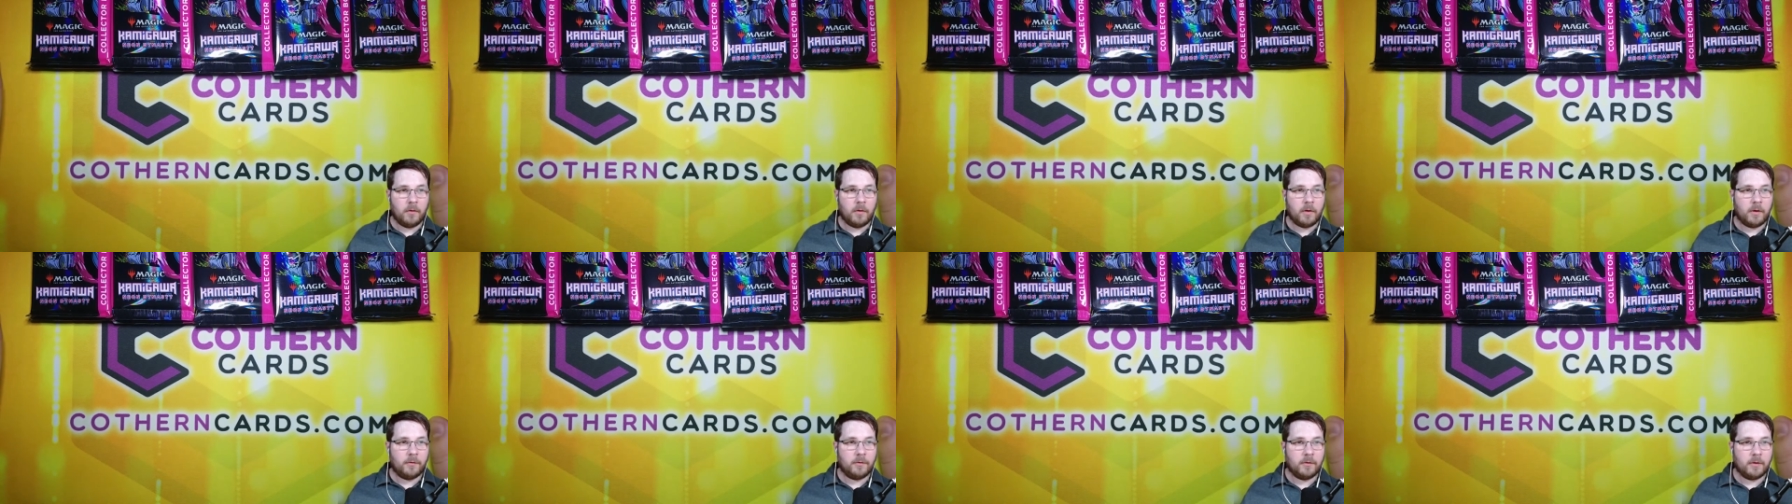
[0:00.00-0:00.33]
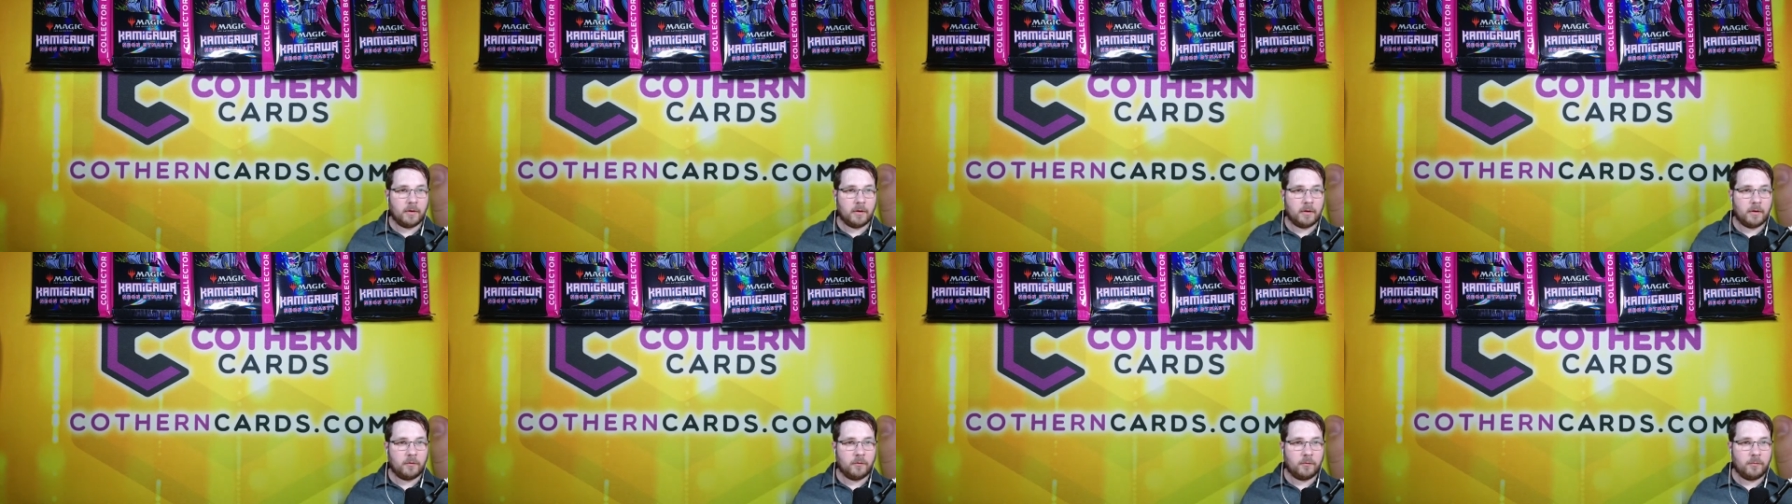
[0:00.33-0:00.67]
Cothran
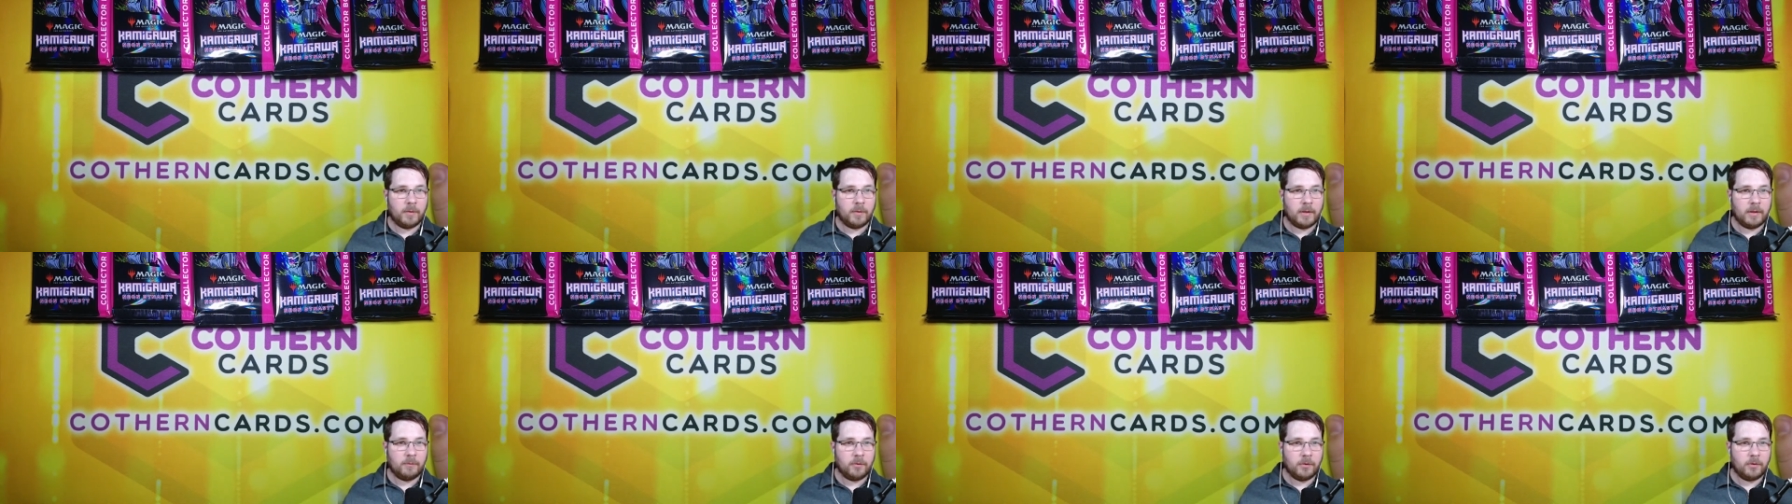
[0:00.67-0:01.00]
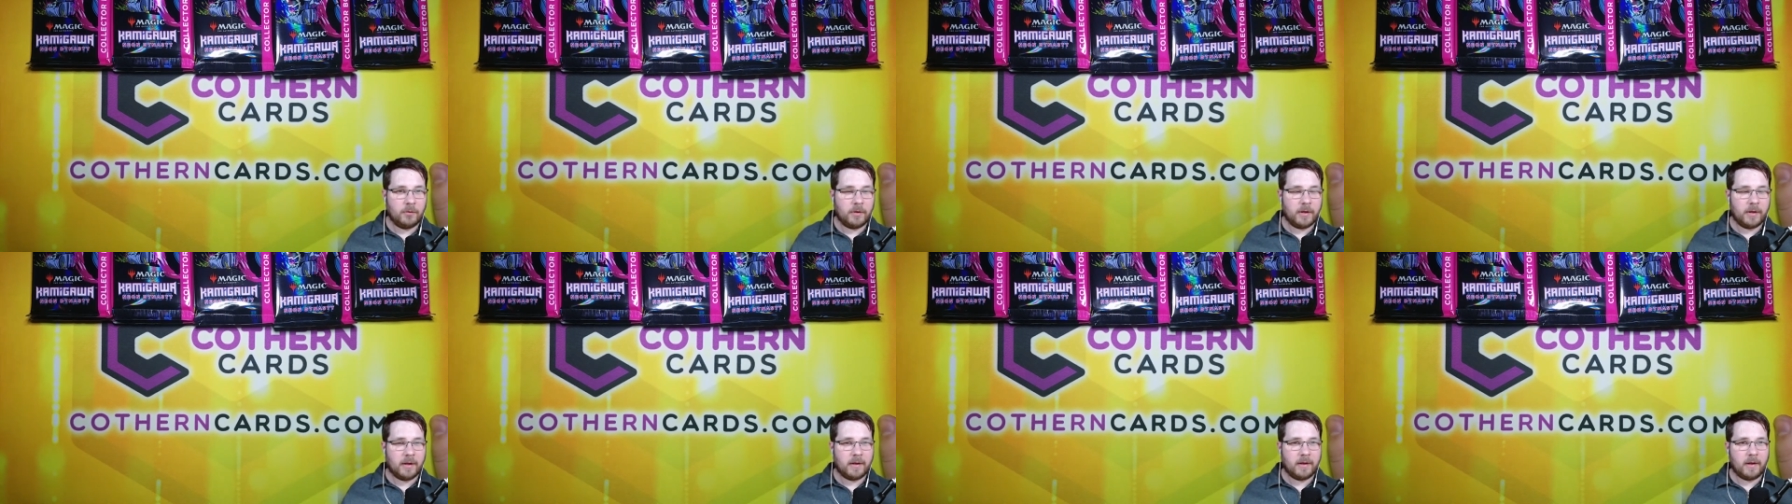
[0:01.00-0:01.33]
Cards community, we're
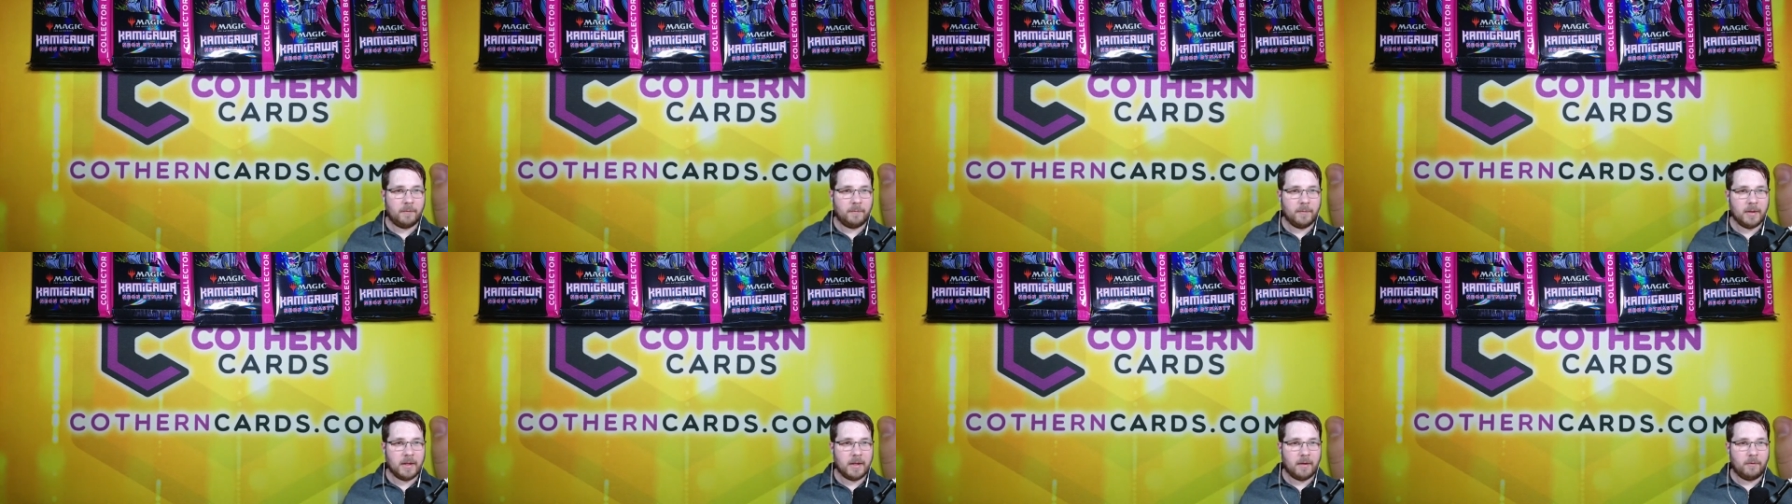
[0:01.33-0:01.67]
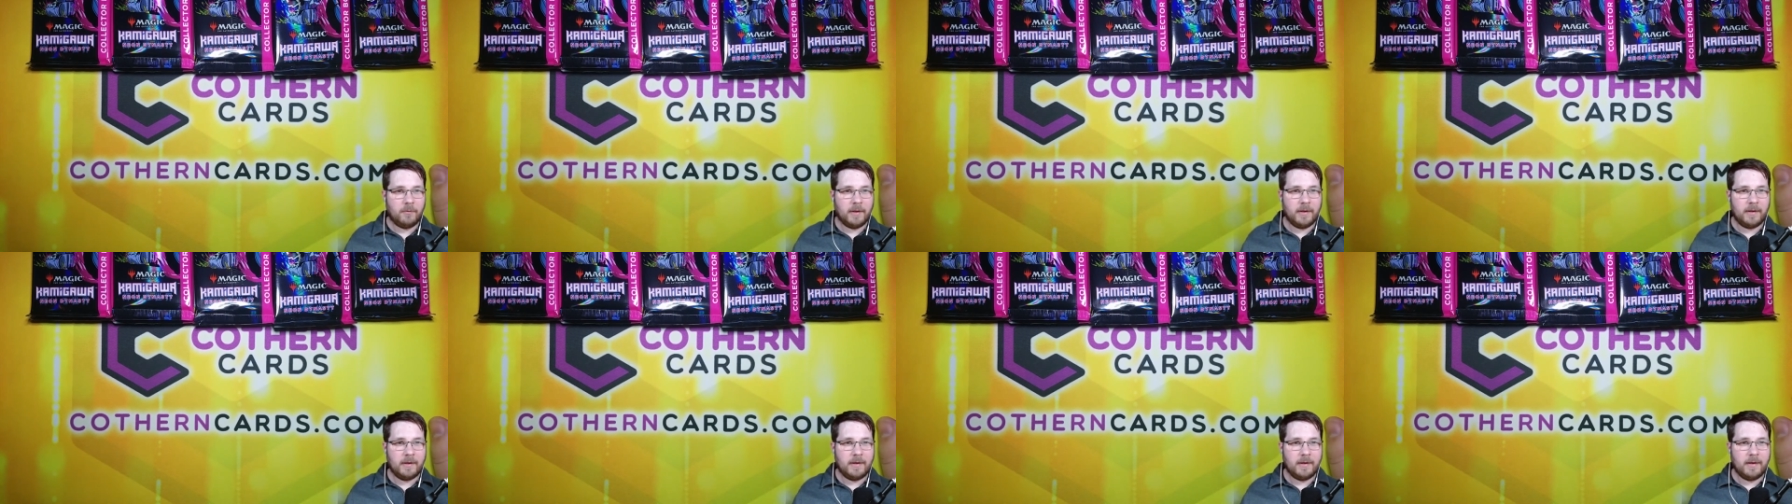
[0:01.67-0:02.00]
doing a
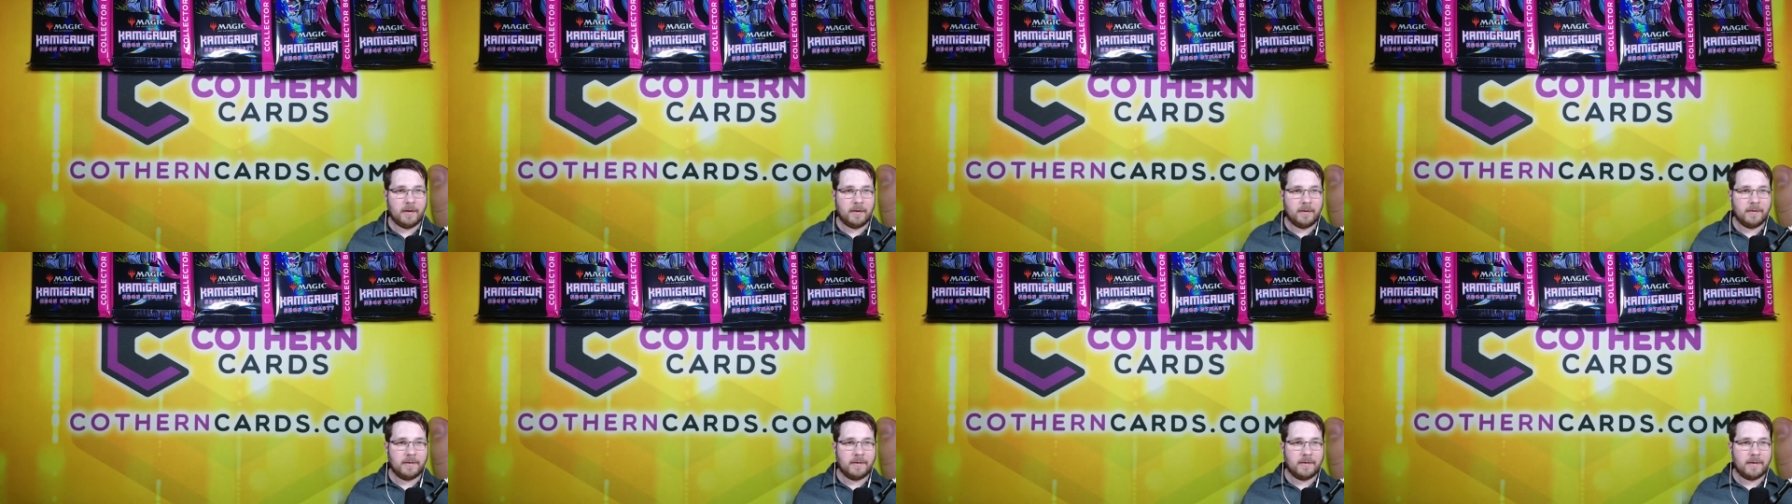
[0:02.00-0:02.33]
Kamigawa Neon